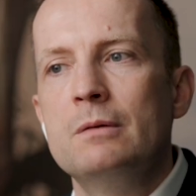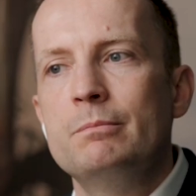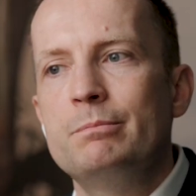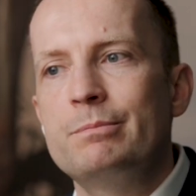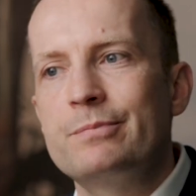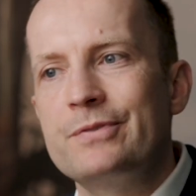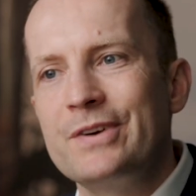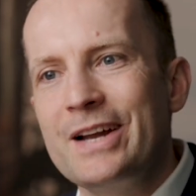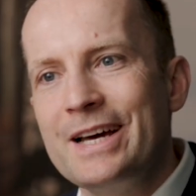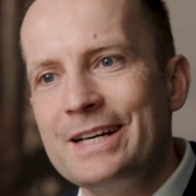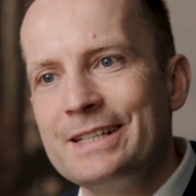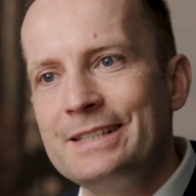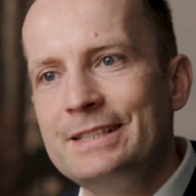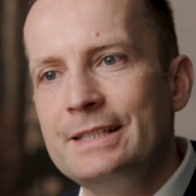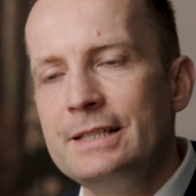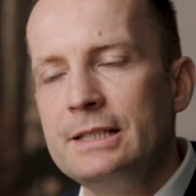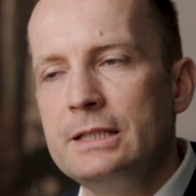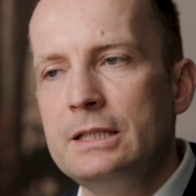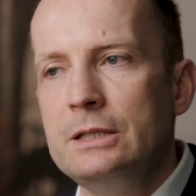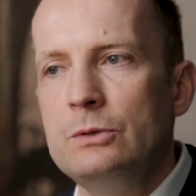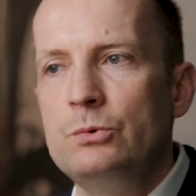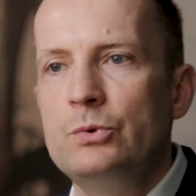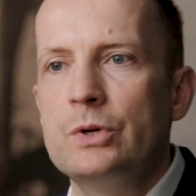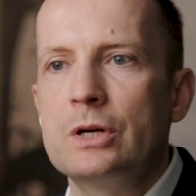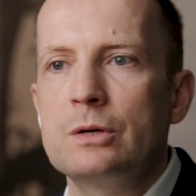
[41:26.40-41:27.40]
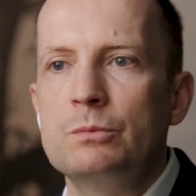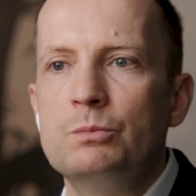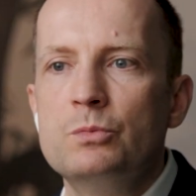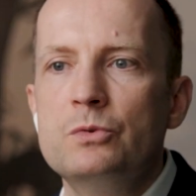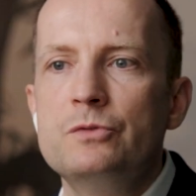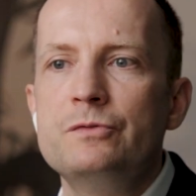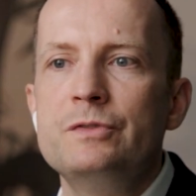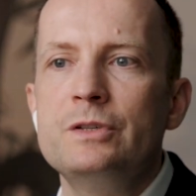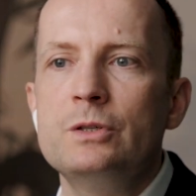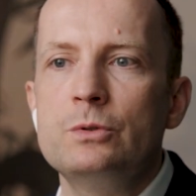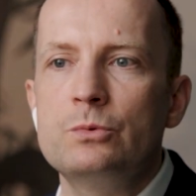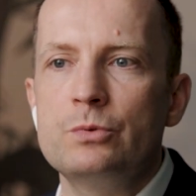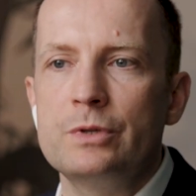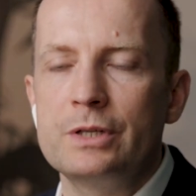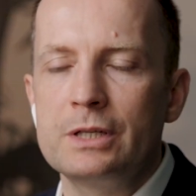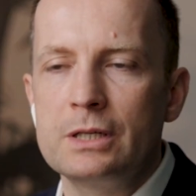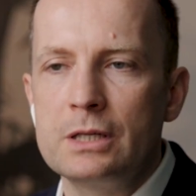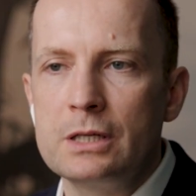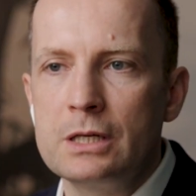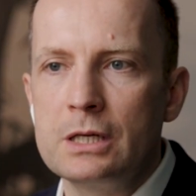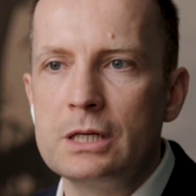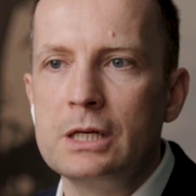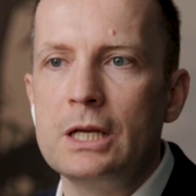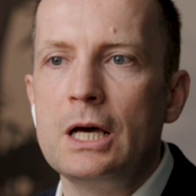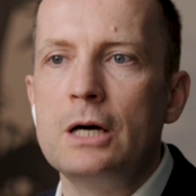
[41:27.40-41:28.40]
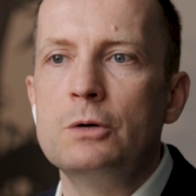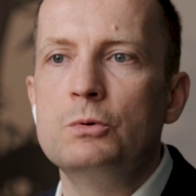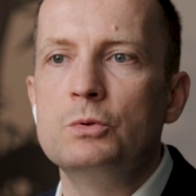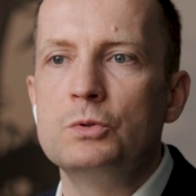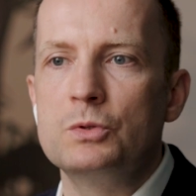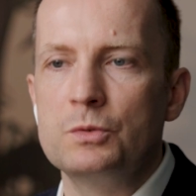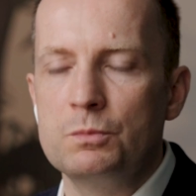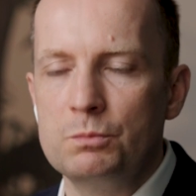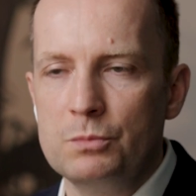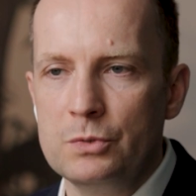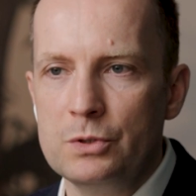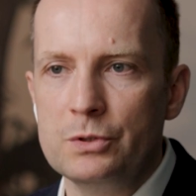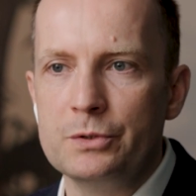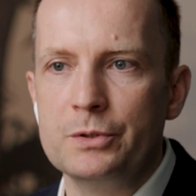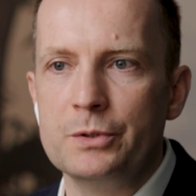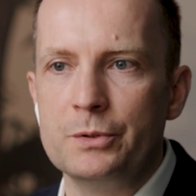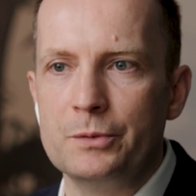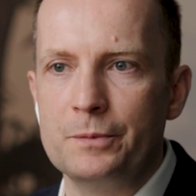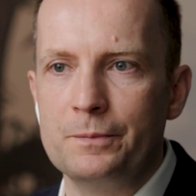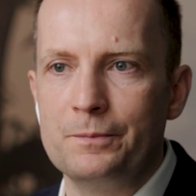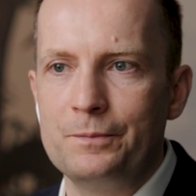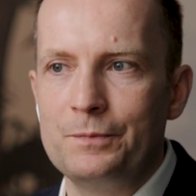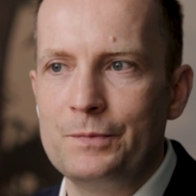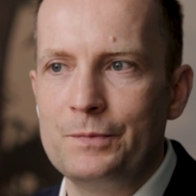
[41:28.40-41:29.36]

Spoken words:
Practically, we are moving to a cloud model.